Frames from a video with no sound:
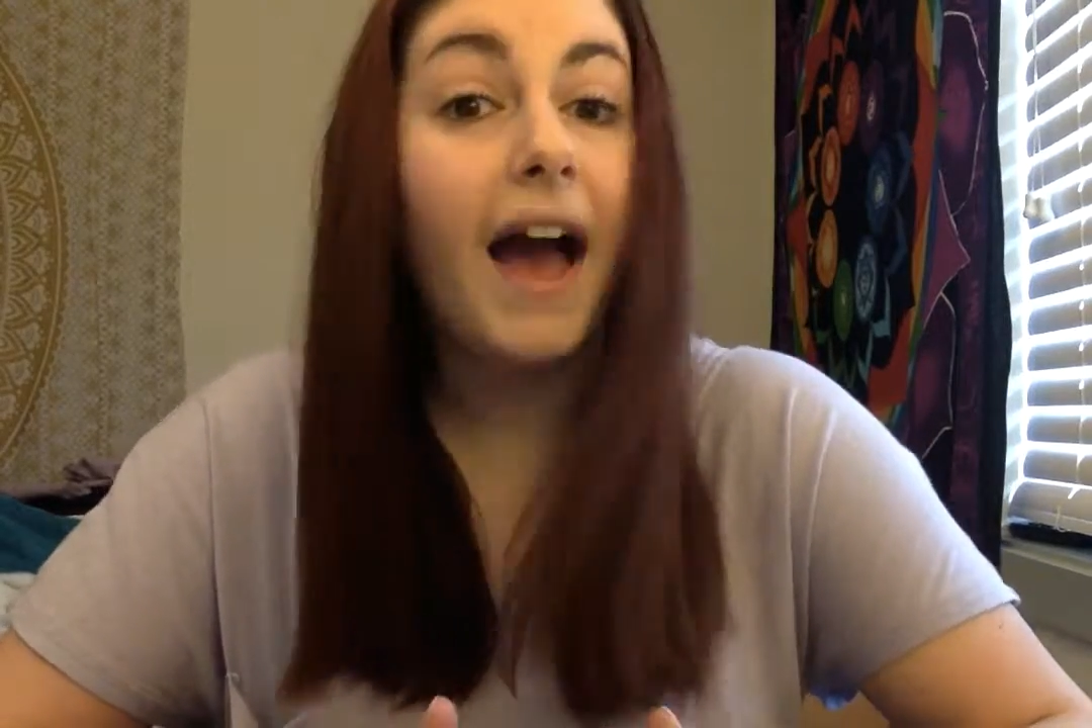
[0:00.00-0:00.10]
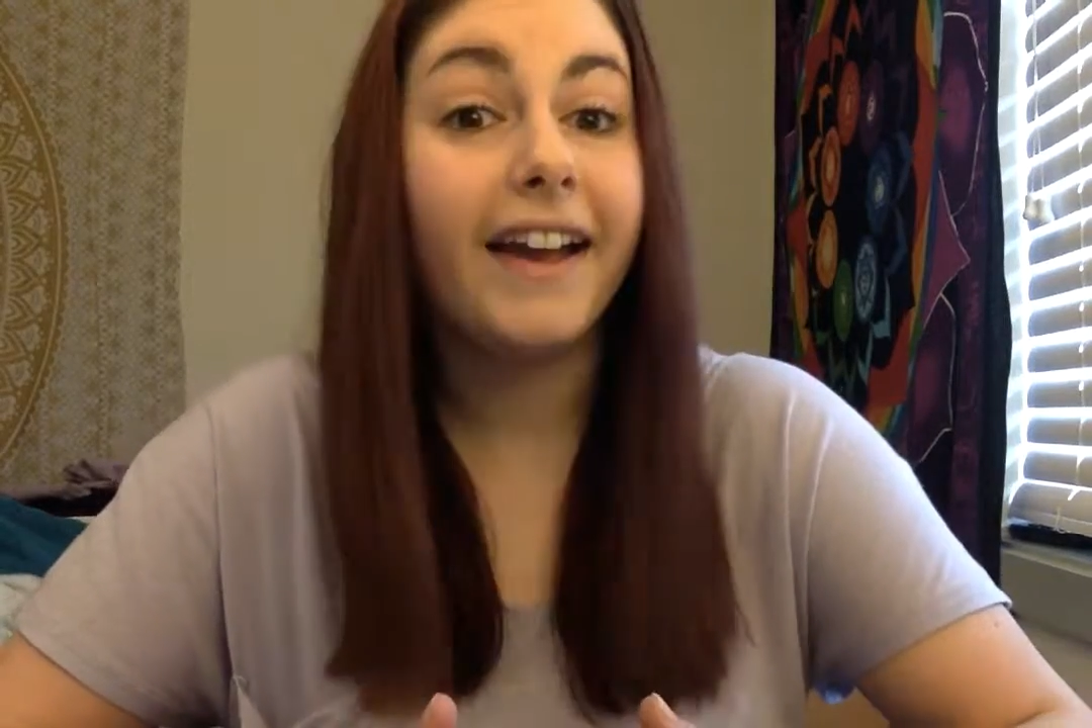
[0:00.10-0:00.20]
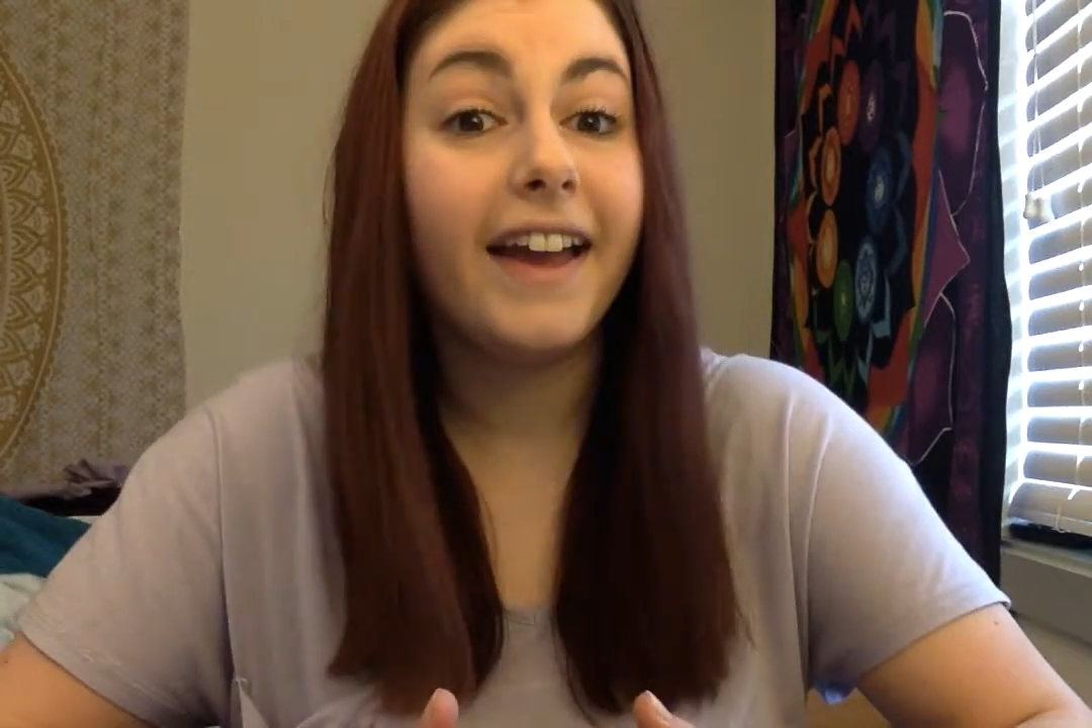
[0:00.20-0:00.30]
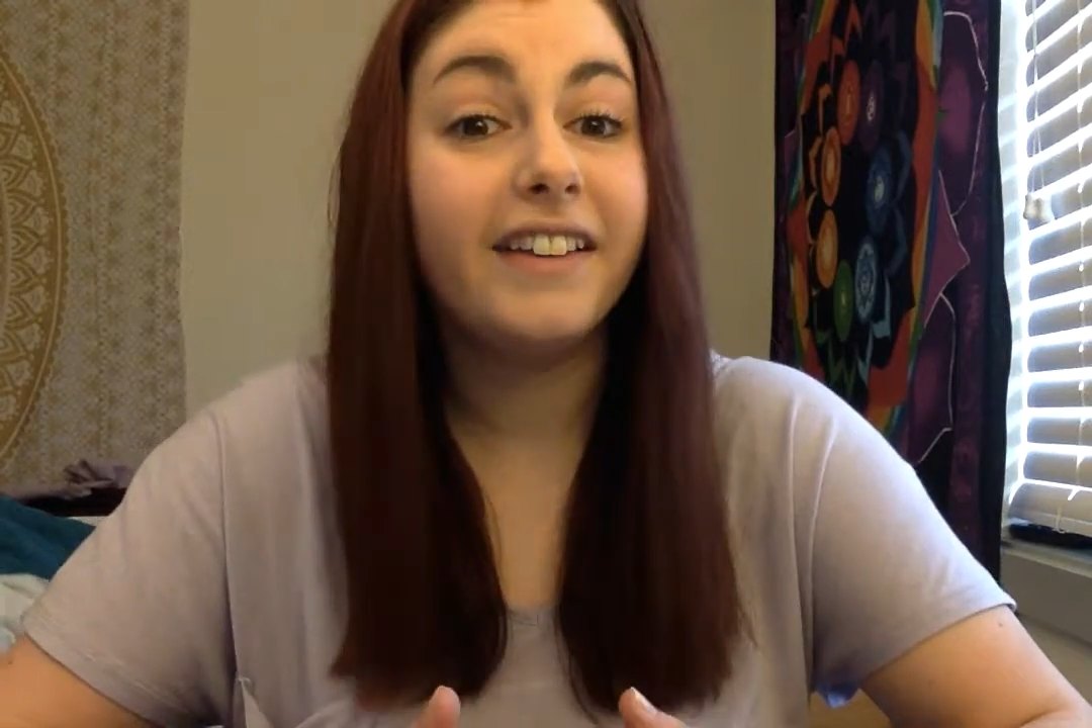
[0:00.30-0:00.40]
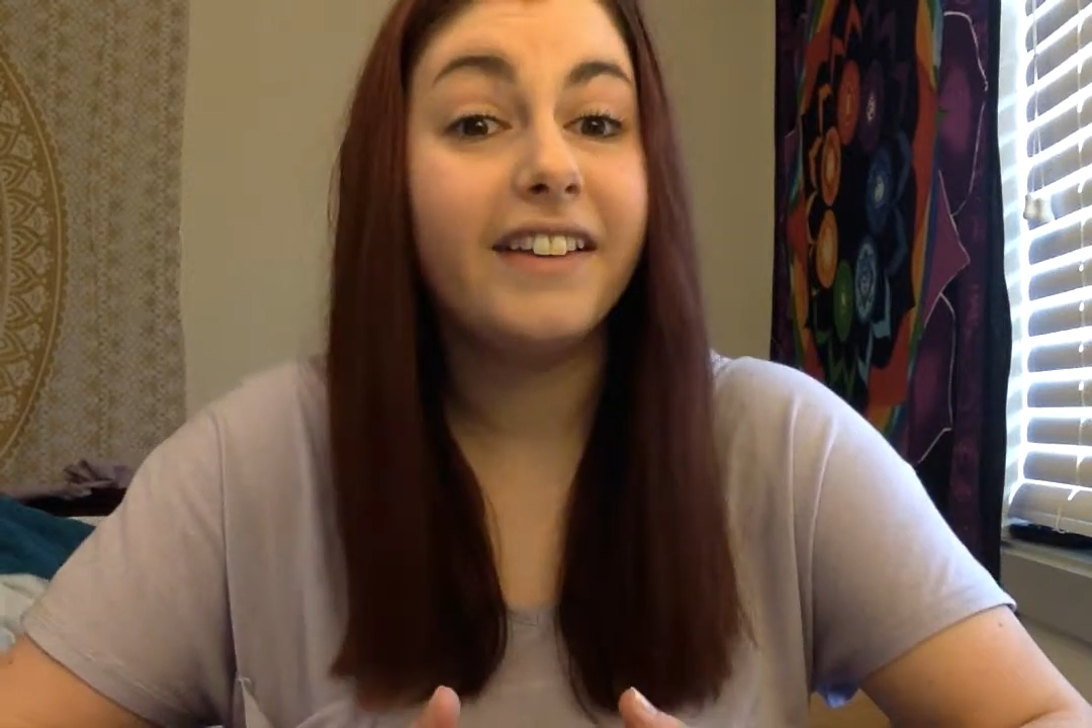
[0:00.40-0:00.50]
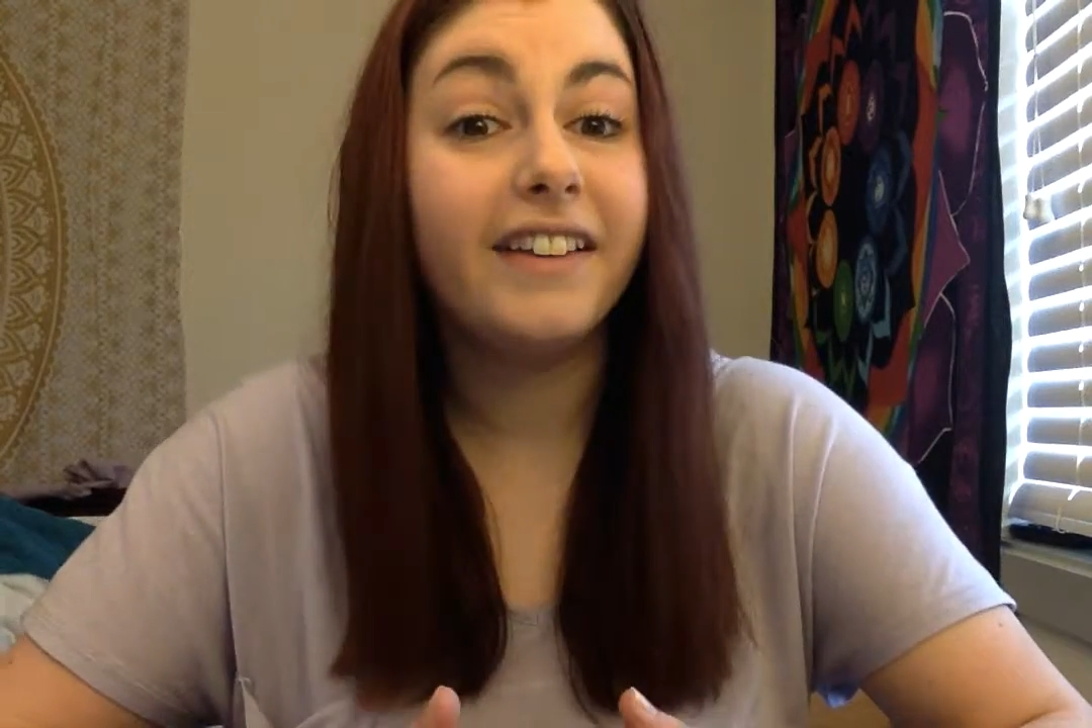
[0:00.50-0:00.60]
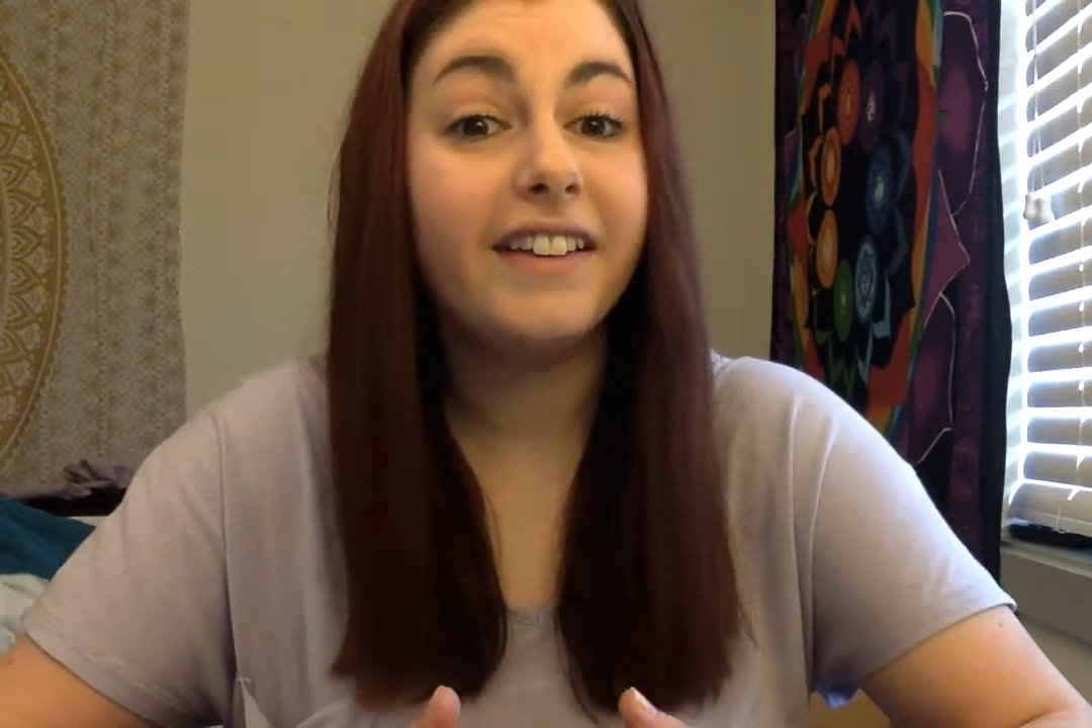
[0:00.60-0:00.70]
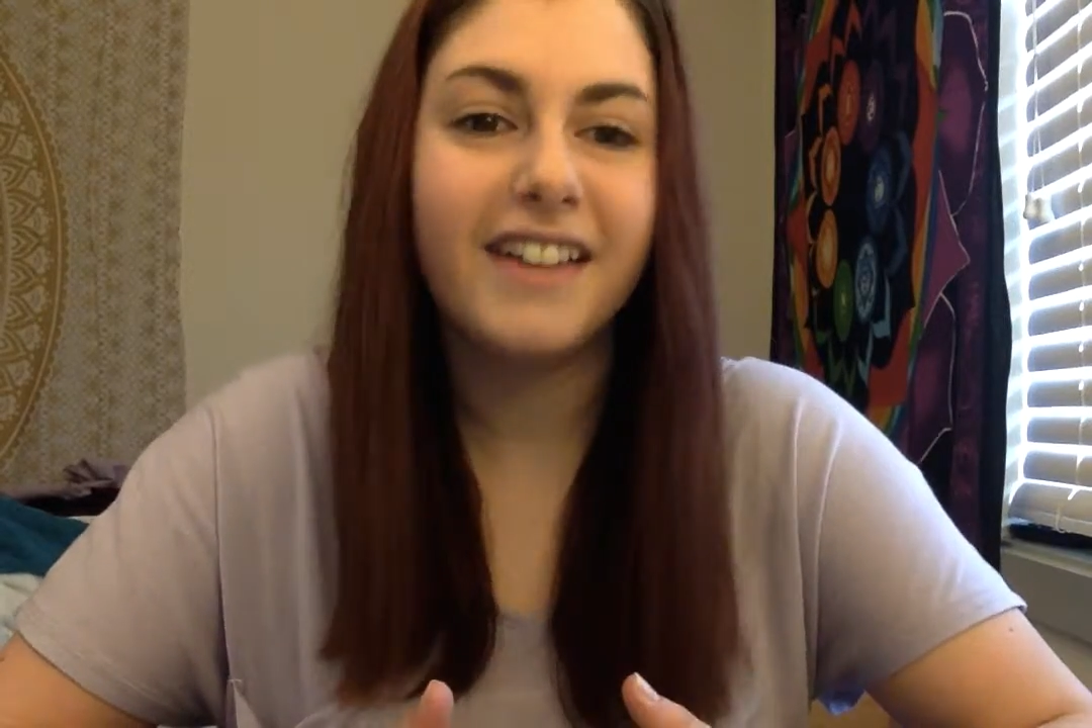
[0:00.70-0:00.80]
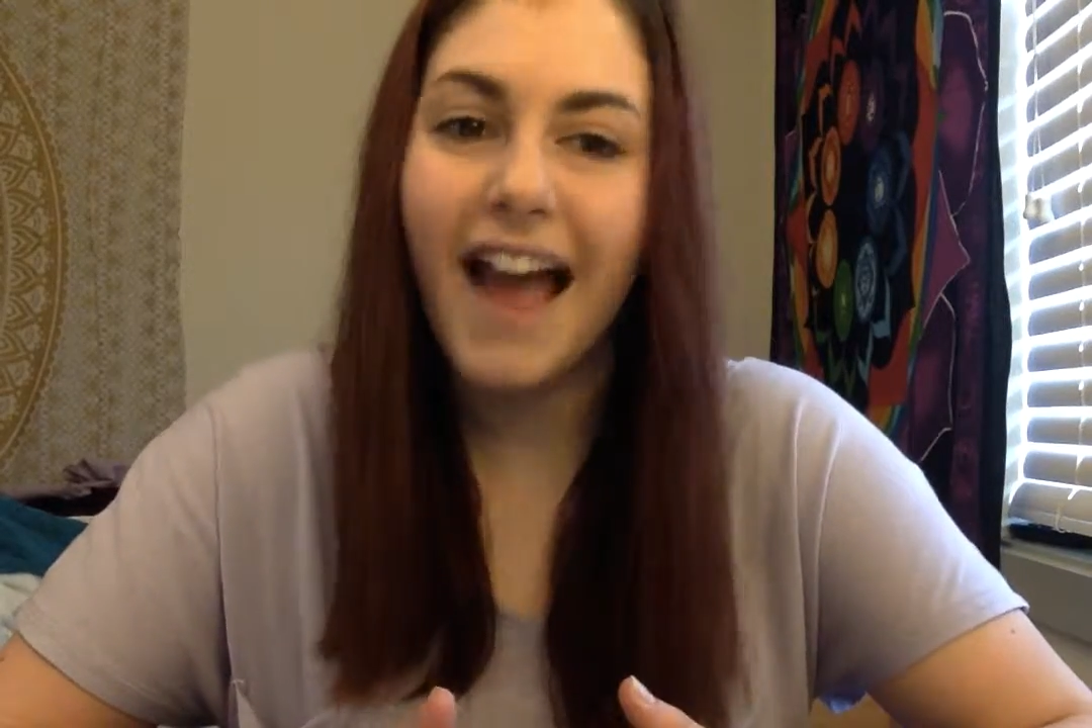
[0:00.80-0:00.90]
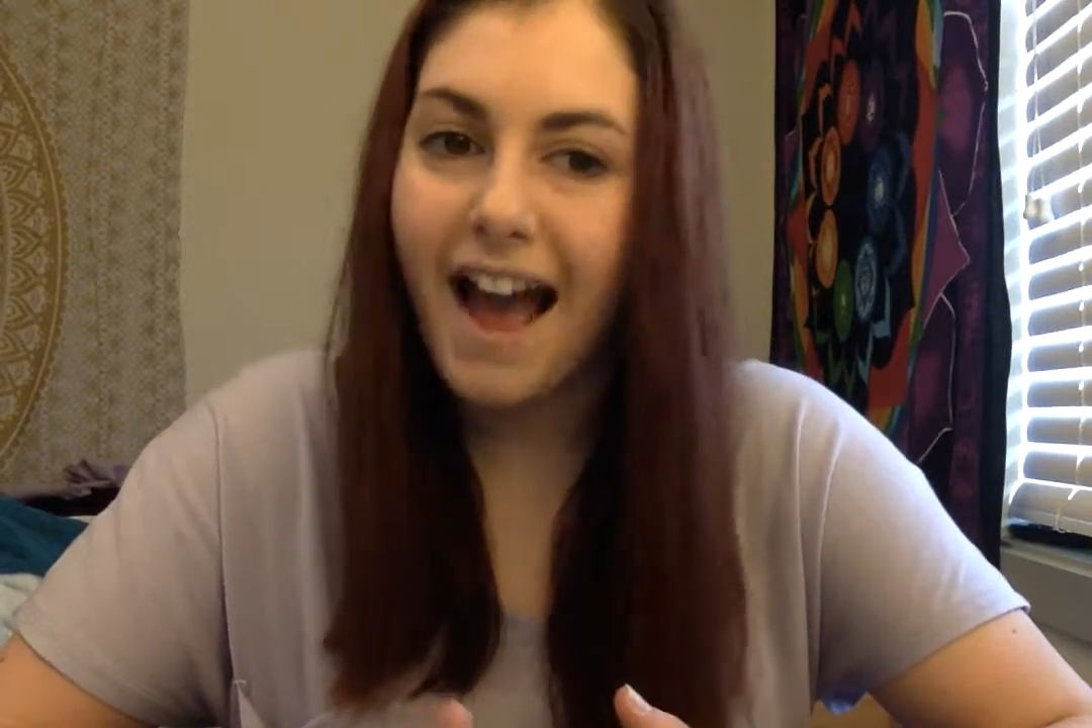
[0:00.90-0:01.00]
and look
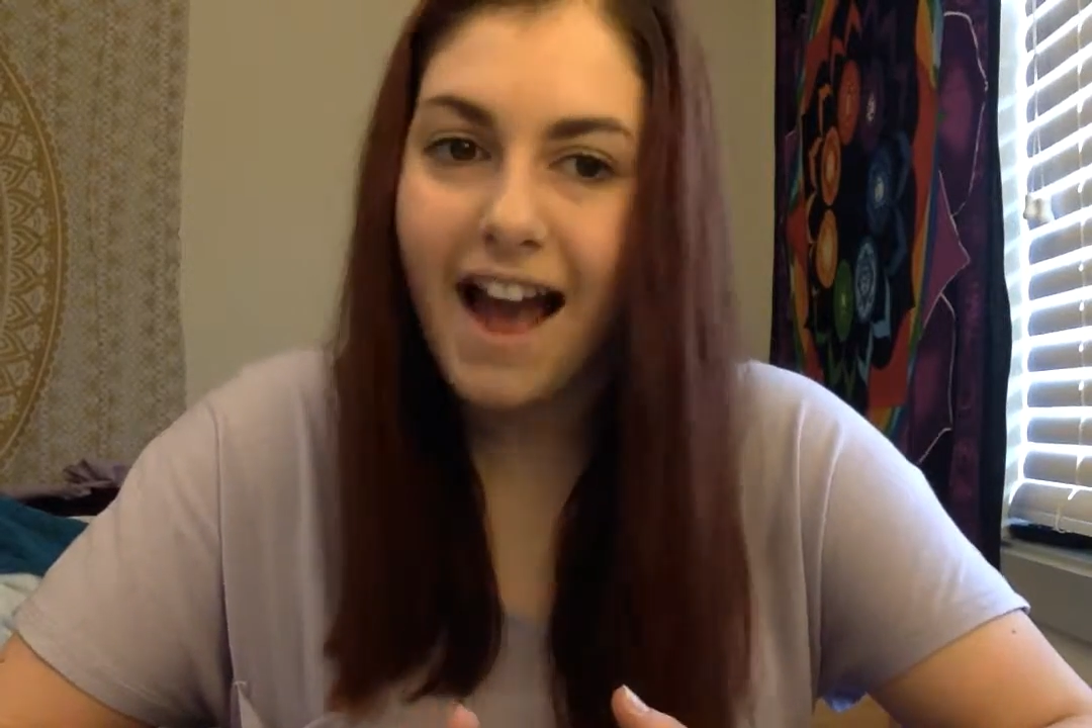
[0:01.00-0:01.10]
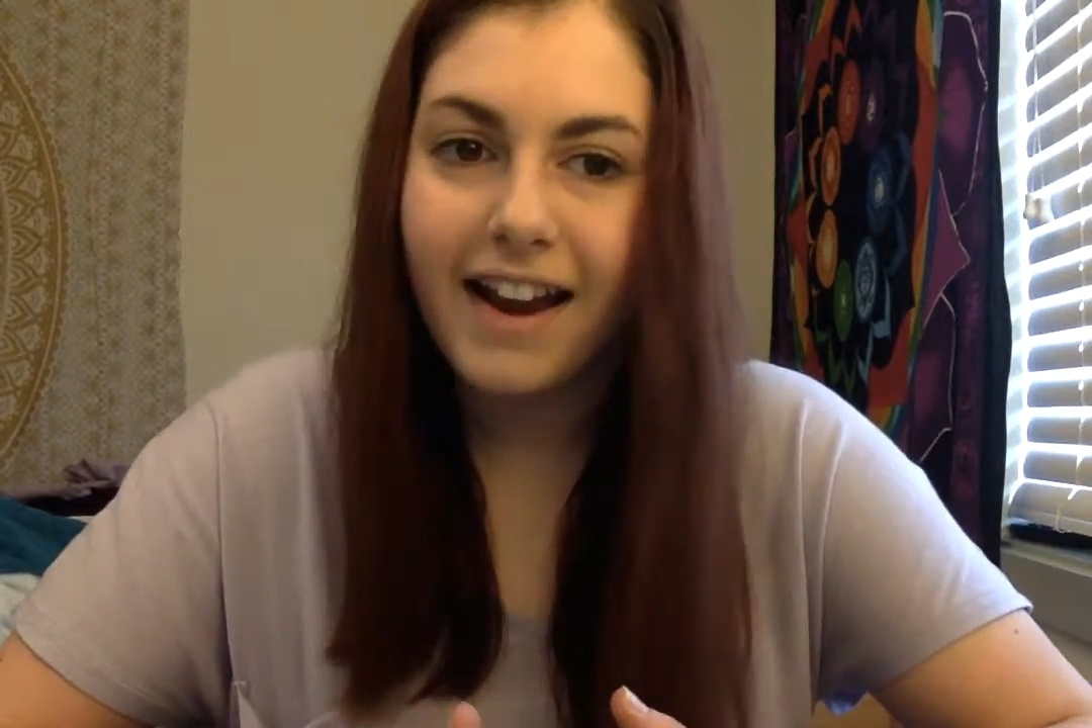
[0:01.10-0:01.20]
at